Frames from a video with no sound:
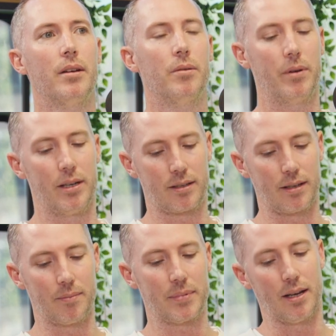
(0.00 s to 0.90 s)
Whereas
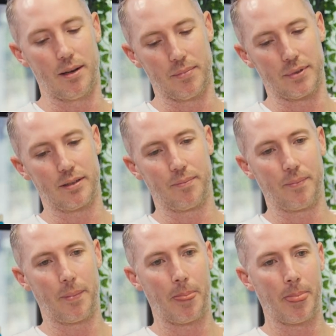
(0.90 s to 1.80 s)
sometimes
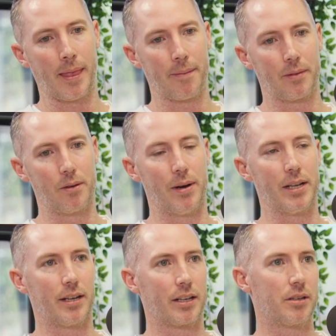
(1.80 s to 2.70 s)
the way
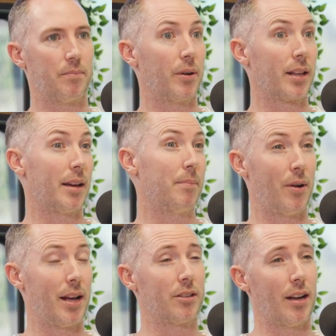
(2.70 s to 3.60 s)
to actually bring that
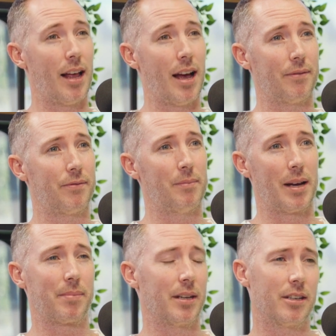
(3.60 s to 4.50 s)
brand to life
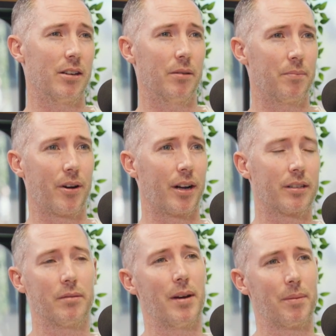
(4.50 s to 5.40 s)
might be a digital
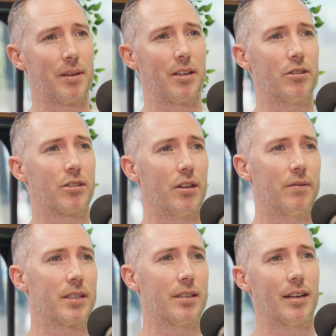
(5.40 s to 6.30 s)
product. It might be a new
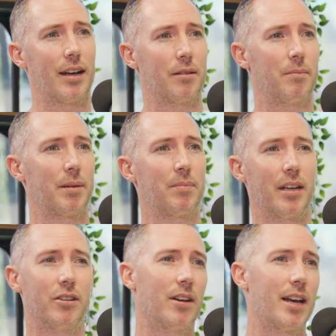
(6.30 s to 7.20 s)
service design. It might be
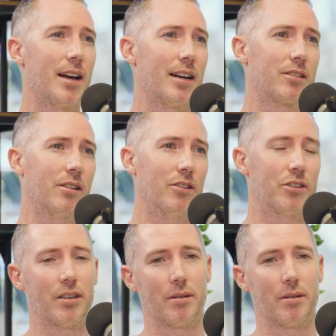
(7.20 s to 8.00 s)
a new AI solution.